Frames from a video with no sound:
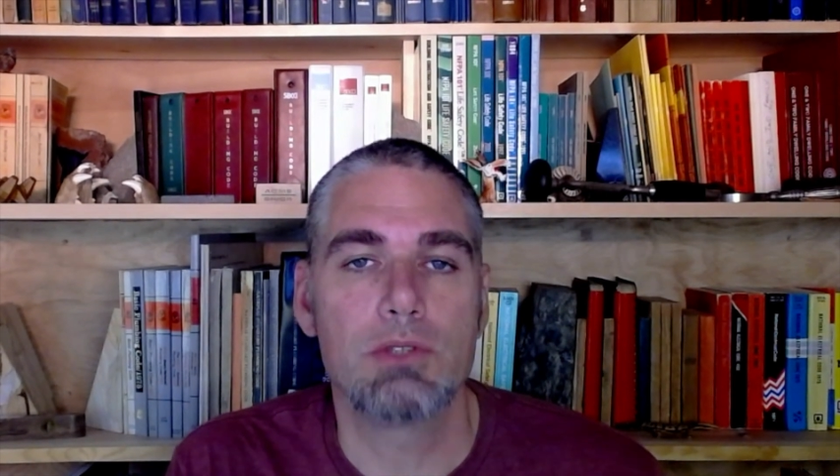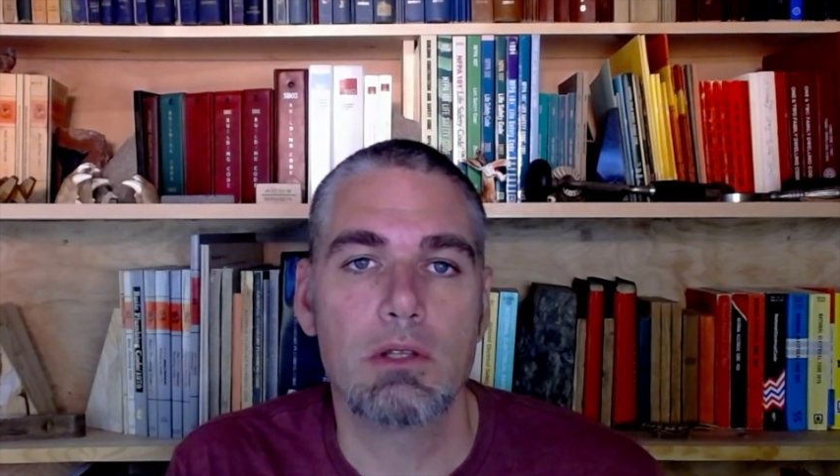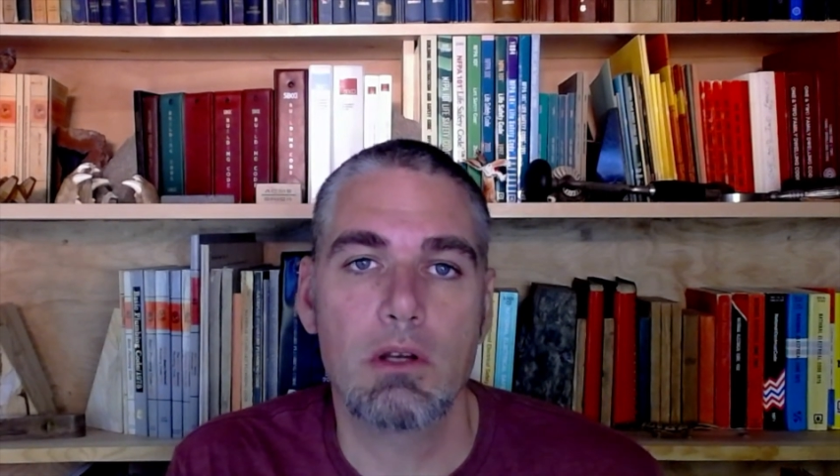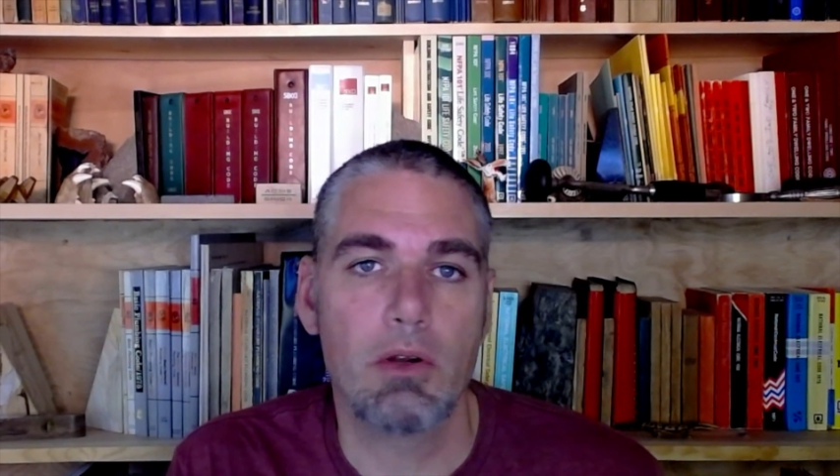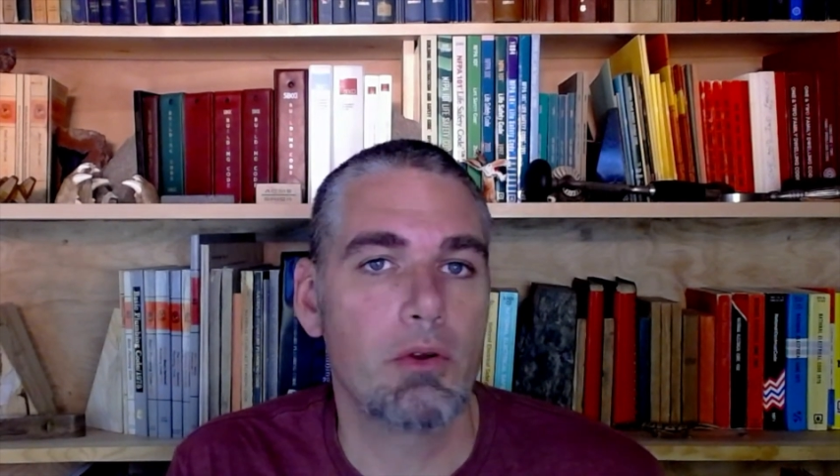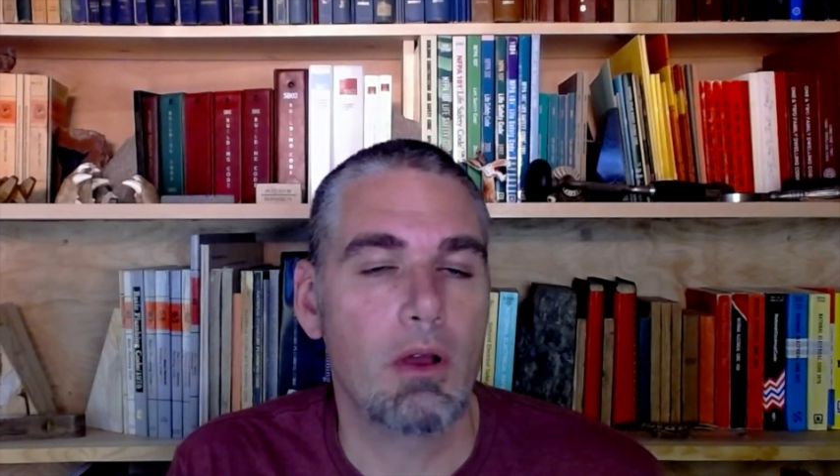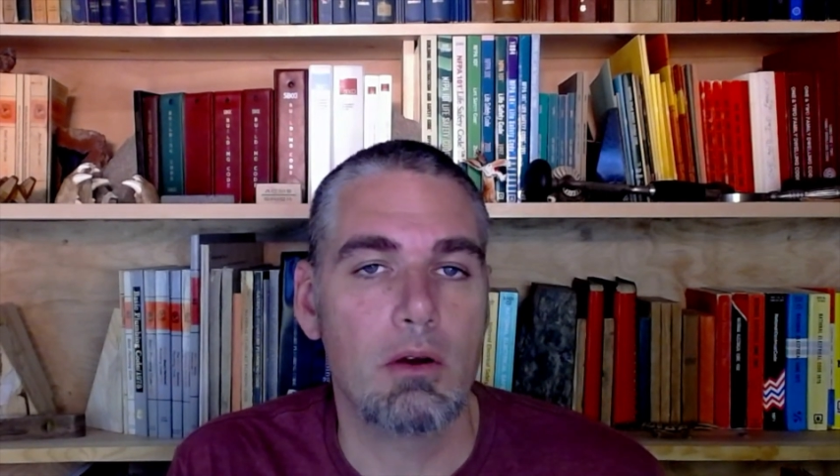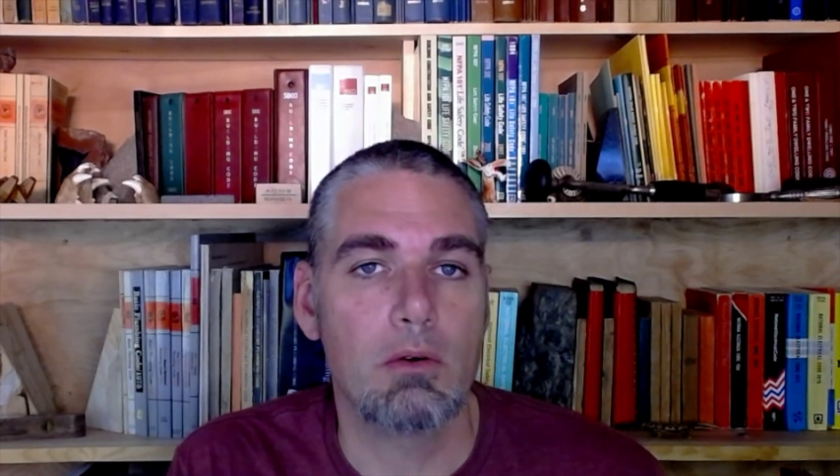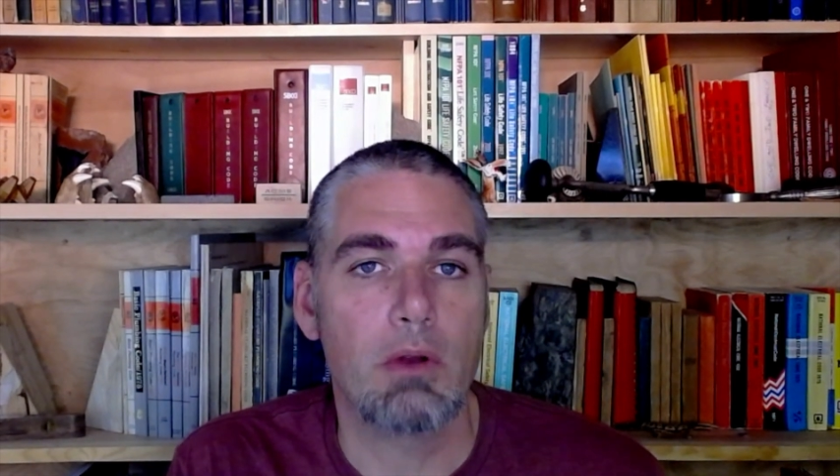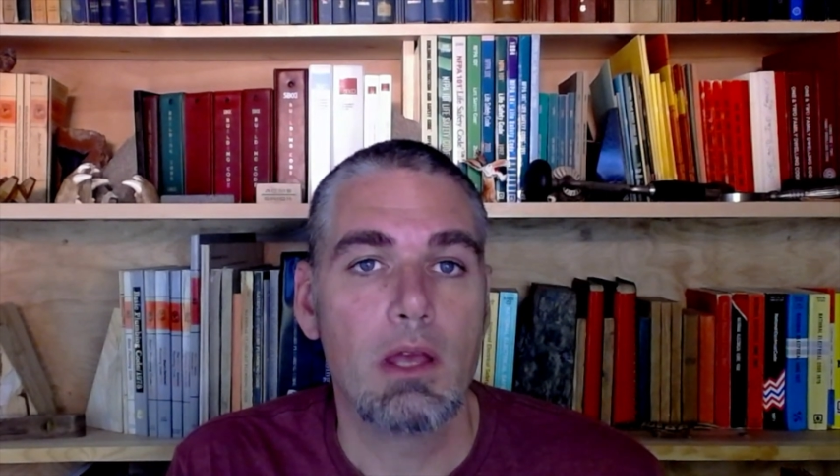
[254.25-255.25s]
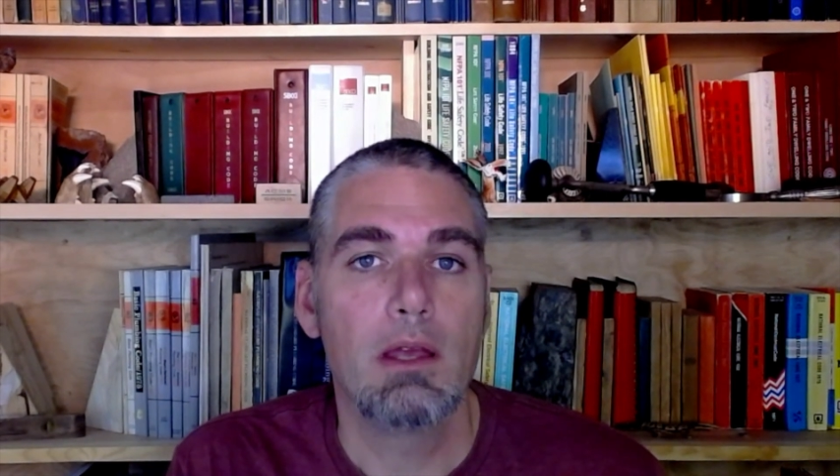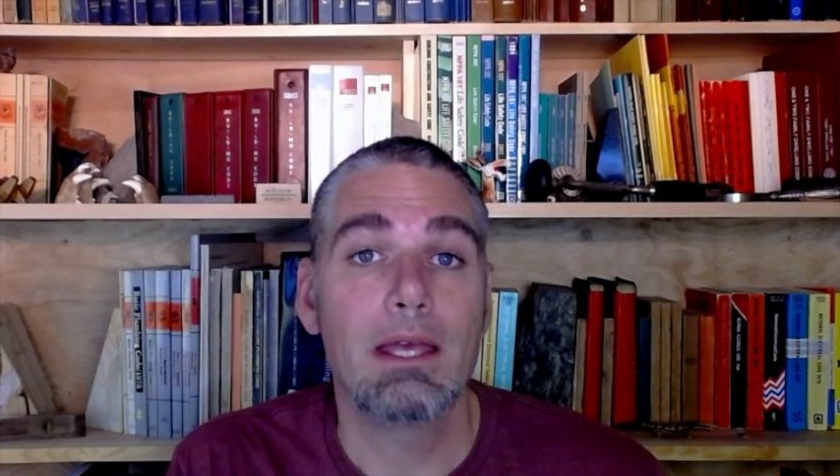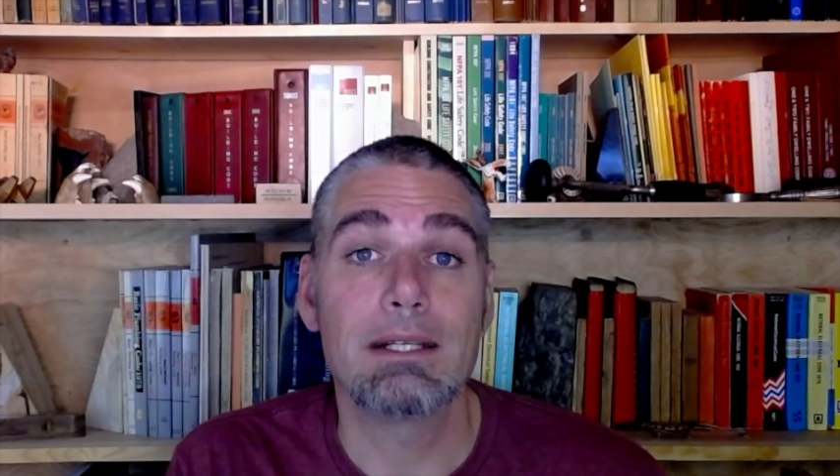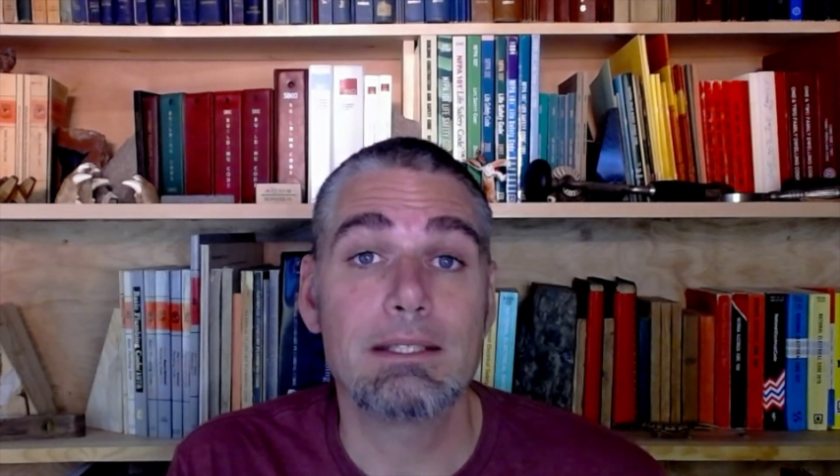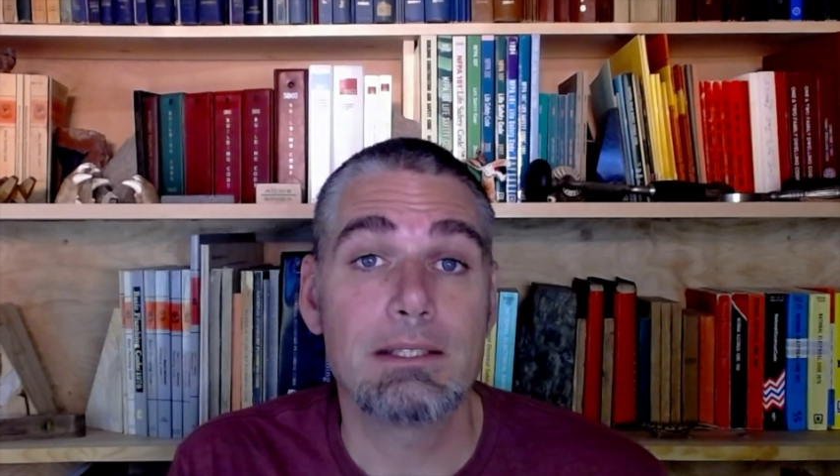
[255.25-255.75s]
learn code in
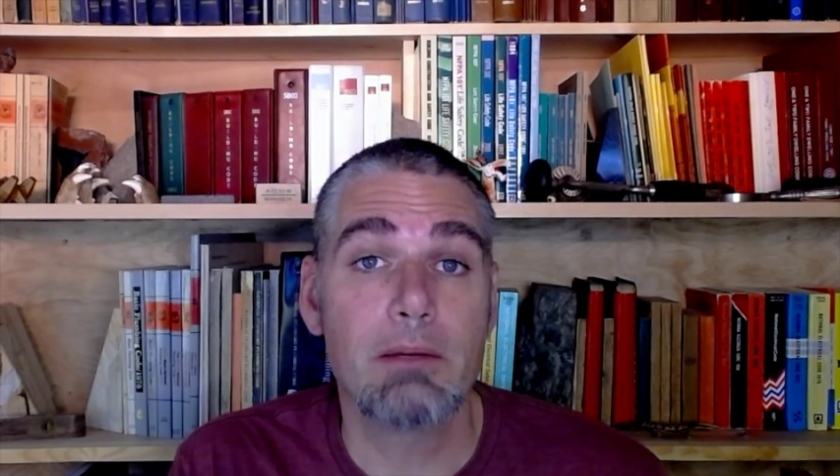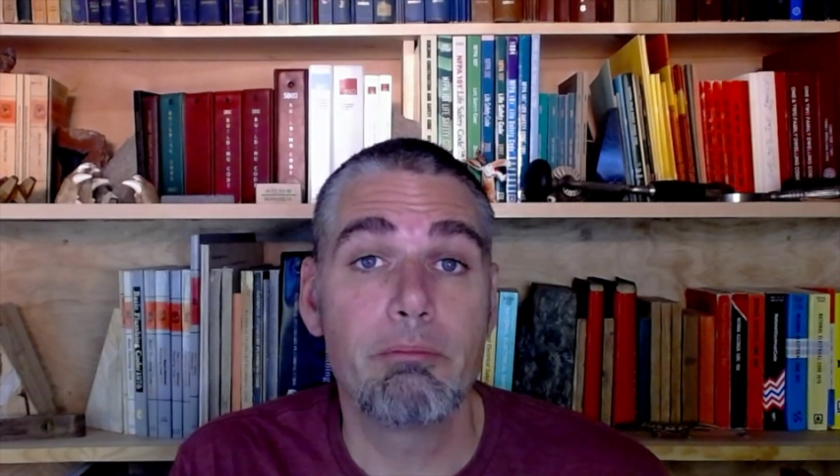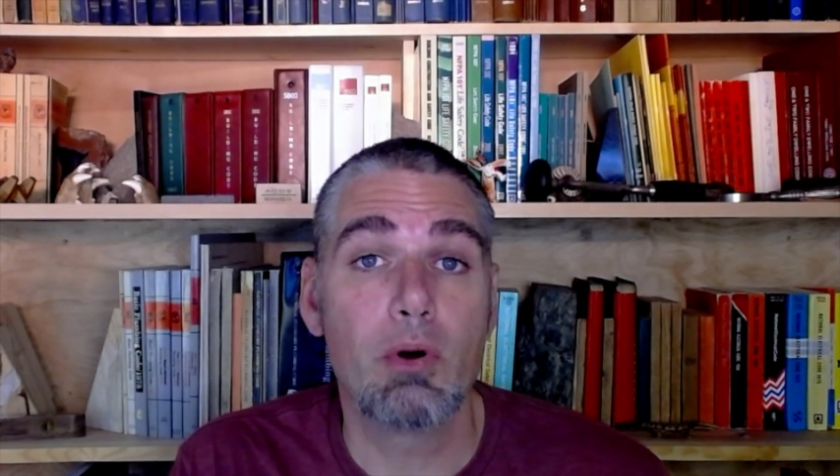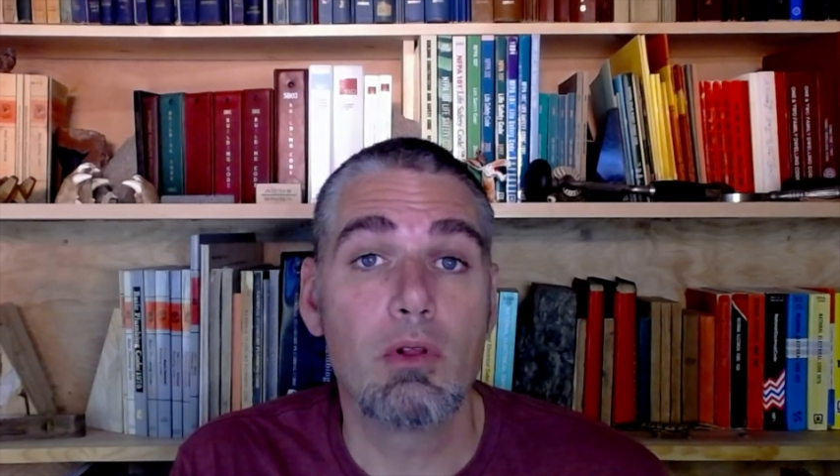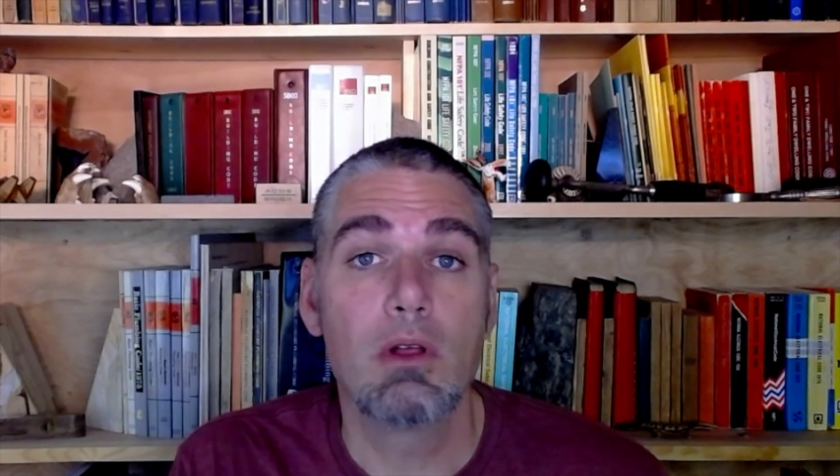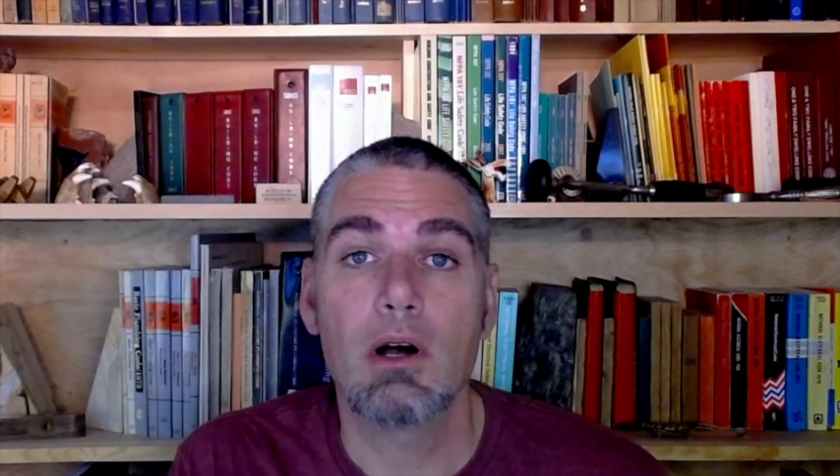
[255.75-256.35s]
a simple,